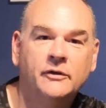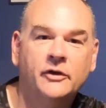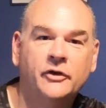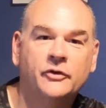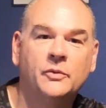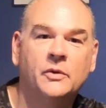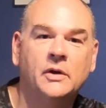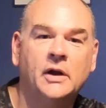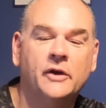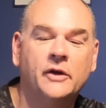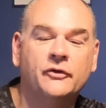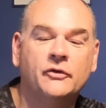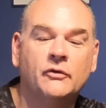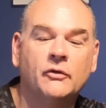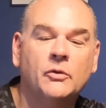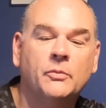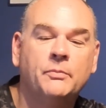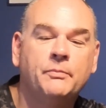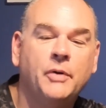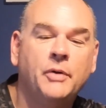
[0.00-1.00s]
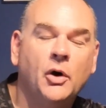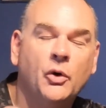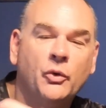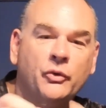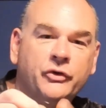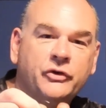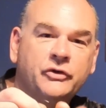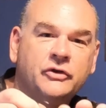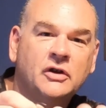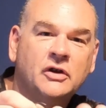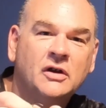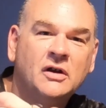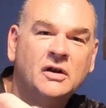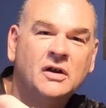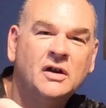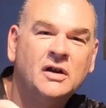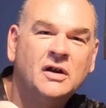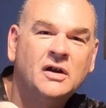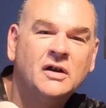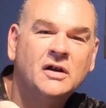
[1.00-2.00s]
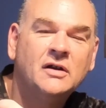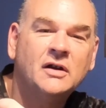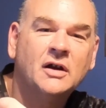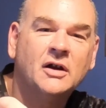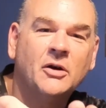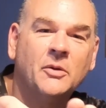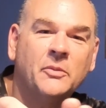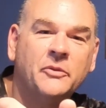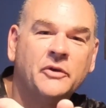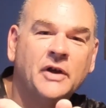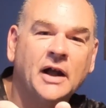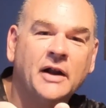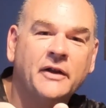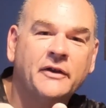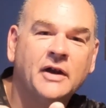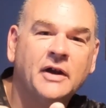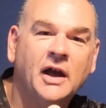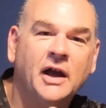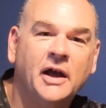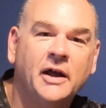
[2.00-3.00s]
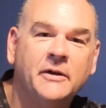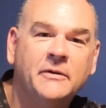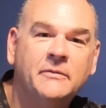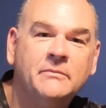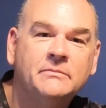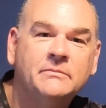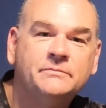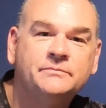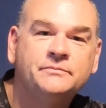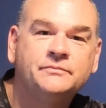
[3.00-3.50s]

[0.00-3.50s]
This one has a little post that comes out of the head.